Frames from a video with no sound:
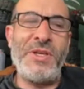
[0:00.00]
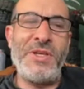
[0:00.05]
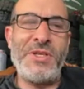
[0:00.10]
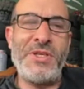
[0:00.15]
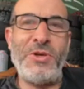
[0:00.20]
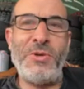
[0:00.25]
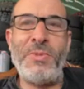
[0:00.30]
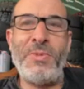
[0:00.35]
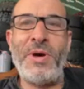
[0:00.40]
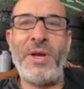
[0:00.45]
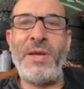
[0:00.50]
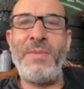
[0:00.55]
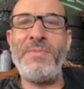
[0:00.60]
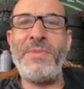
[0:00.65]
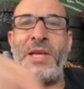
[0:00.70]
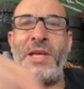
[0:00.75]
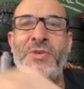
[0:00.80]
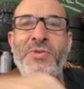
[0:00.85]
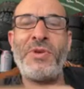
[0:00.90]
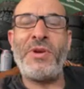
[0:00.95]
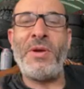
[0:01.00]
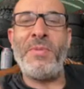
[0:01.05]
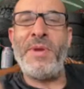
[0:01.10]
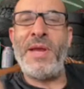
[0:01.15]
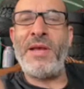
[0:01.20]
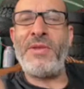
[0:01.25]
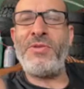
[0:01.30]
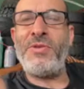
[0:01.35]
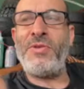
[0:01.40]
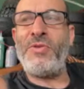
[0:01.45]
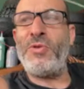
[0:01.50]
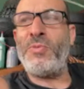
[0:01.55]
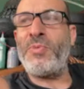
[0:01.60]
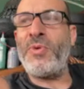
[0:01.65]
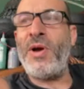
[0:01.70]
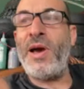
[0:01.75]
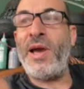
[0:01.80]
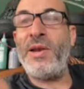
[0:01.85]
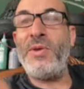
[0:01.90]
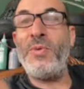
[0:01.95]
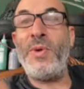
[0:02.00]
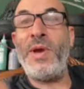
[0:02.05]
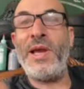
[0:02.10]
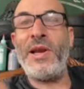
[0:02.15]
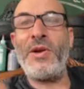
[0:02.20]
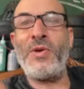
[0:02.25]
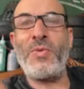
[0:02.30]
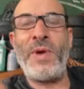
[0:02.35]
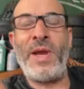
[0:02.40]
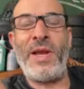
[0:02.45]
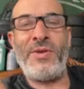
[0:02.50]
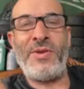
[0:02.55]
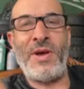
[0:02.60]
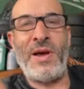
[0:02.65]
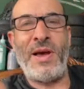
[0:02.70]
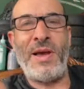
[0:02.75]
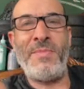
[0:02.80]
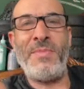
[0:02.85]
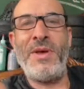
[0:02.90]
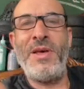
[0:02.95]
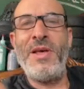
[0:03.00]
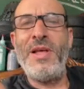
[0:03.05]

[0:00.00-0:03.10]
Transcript: to see you, buddy. Thanks for coming out to the group ride. We had a great time.